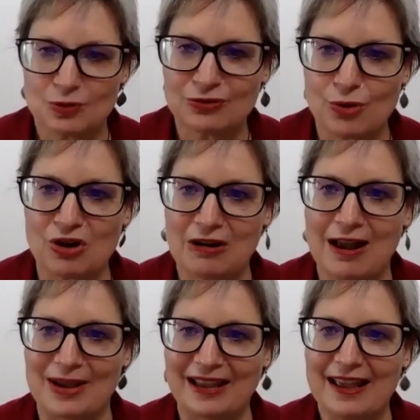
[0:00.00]
with rock
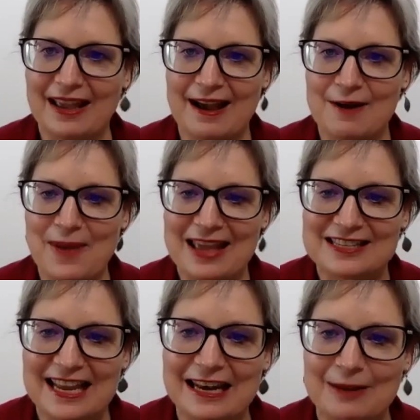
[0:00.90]
climbing and
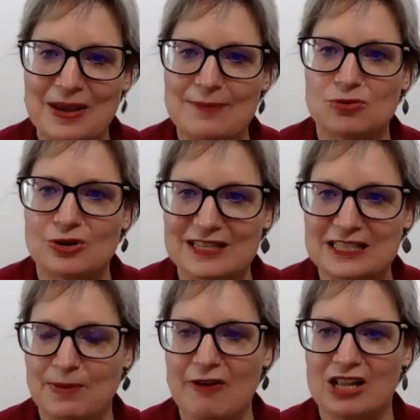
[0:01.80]
getting people to
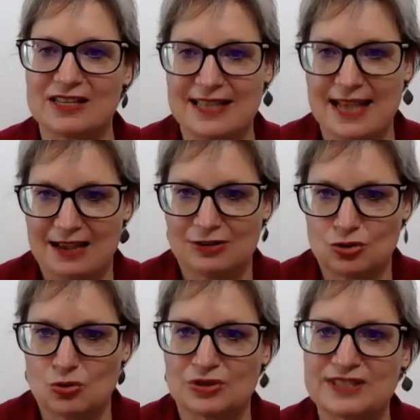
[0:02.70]
experience the
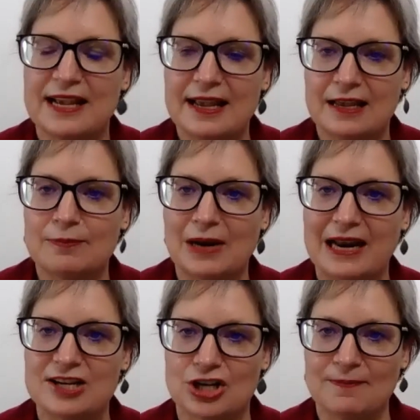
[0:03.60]
outdoors in
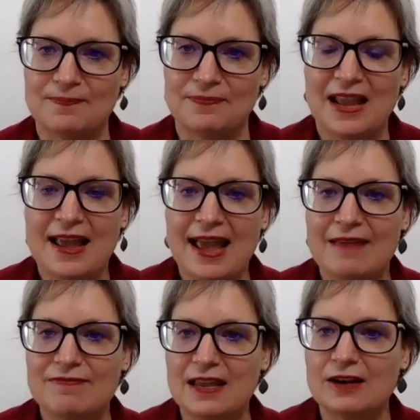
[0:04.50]
Malaysia.
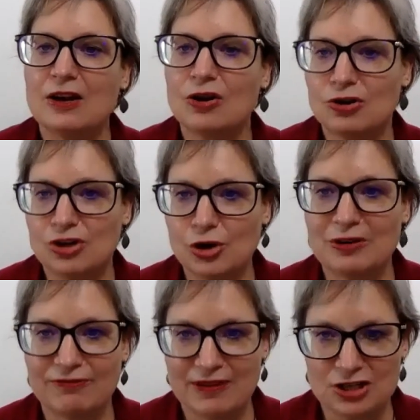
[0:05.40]
And then her new
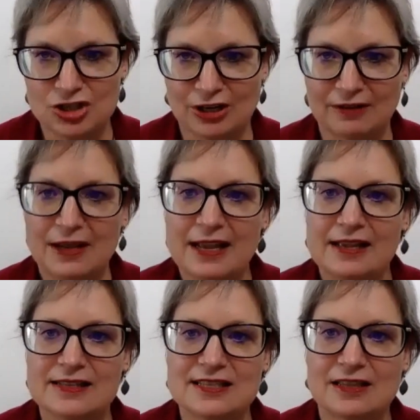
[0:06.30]
adventure
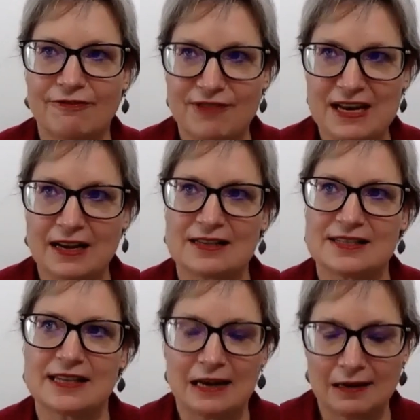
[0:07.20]
is the
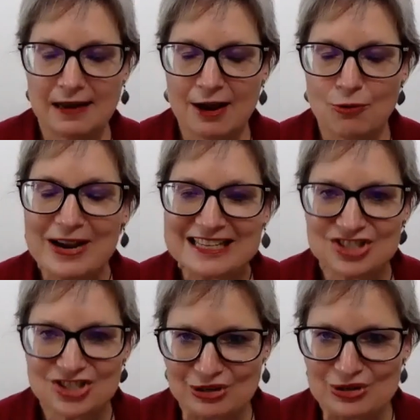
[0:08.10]
Phoenix Waste
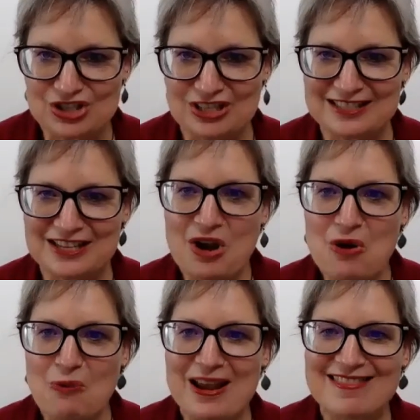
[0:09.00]
Solutions,
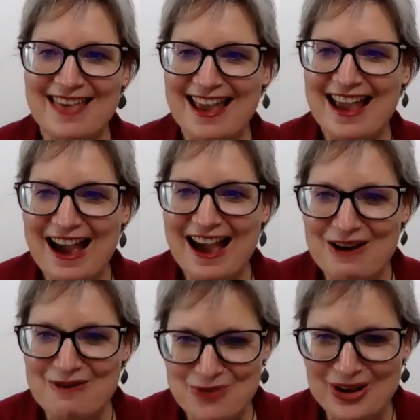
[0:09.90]
where they are
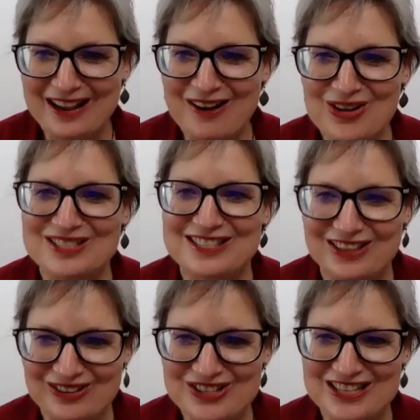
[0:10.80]
working on
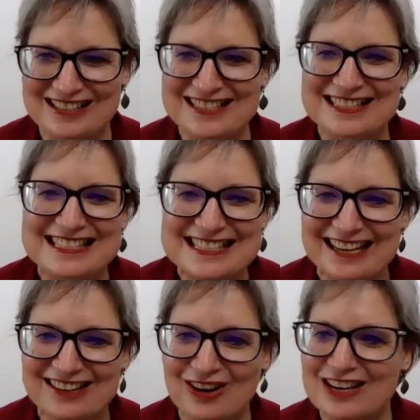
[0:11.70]
solutions, this
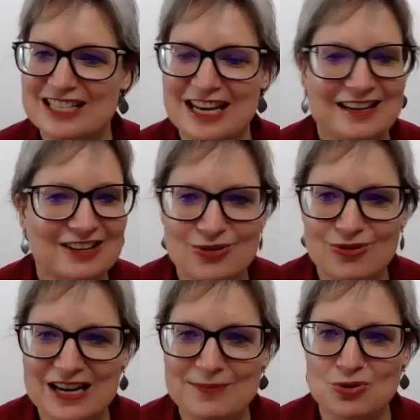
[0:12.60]
technology,
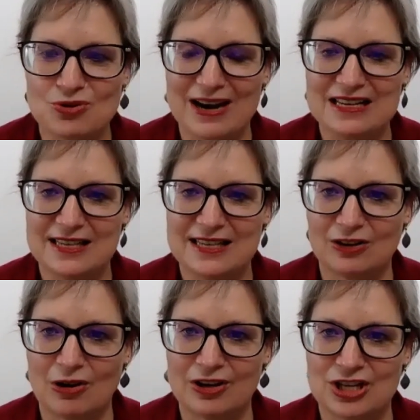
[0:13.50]
incredible green
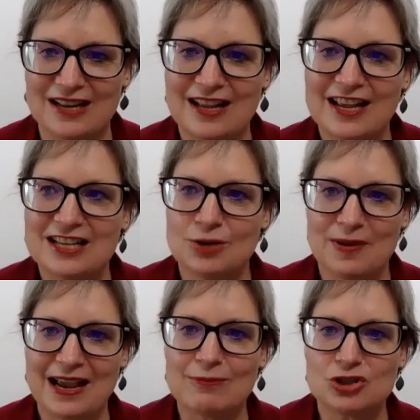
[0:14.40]
technology, to be
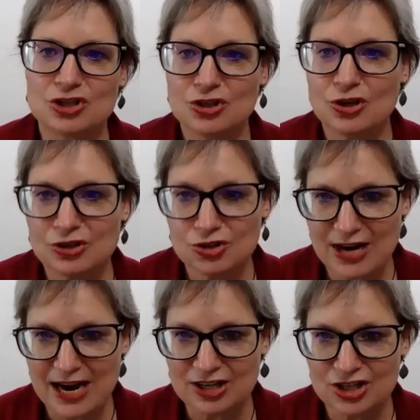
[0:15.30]
able to turn
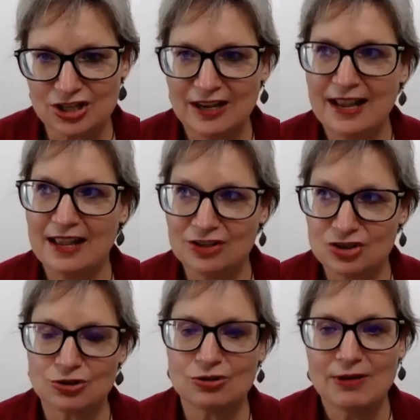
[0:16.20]
trash
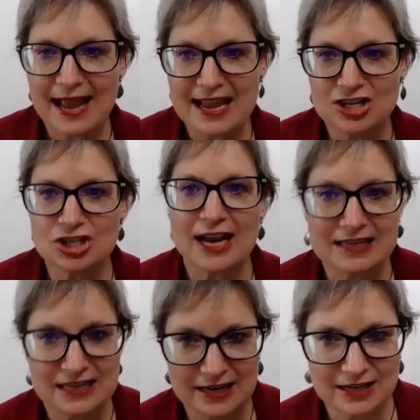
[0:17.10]
into ash
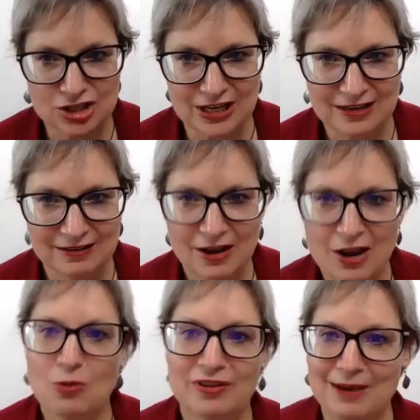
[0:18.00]
and energy
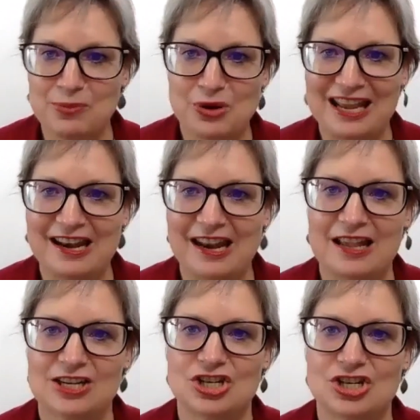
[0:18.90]
without putting any
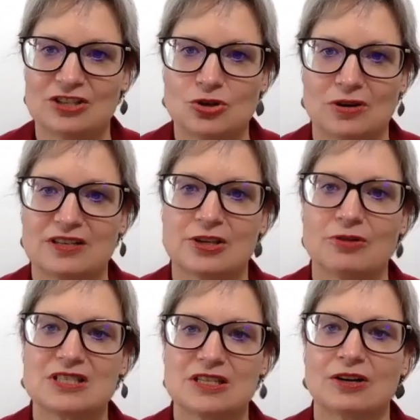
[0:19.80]
energy into it. So
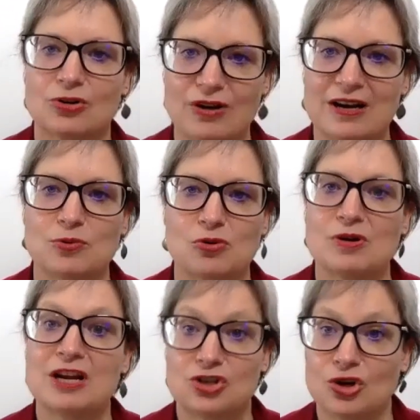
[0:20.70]
it's an incredible
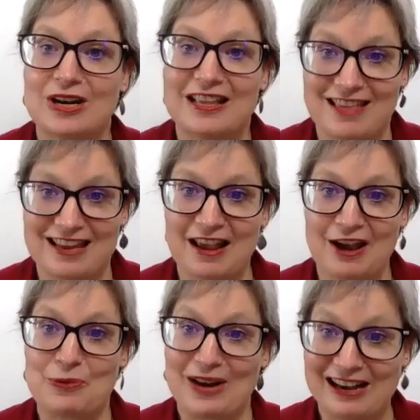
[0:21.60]
journey that
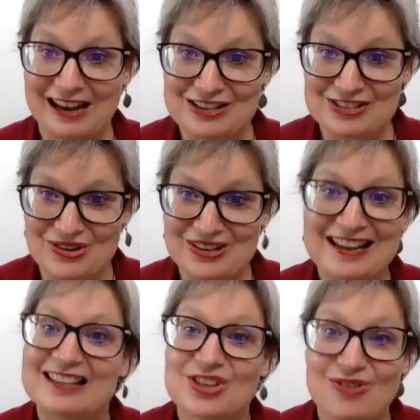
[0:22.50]
Yuen Li is on.
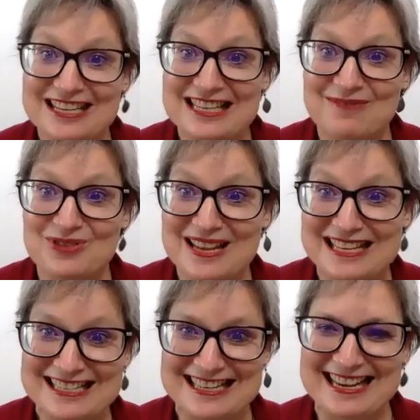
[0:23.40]
It's great to have you here
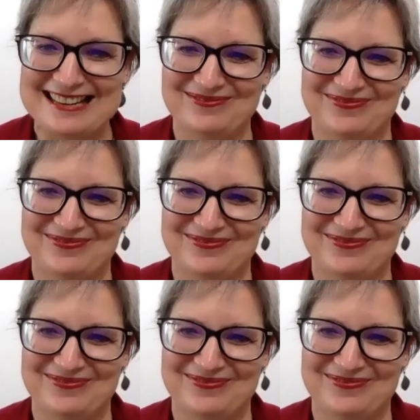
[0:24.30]
today.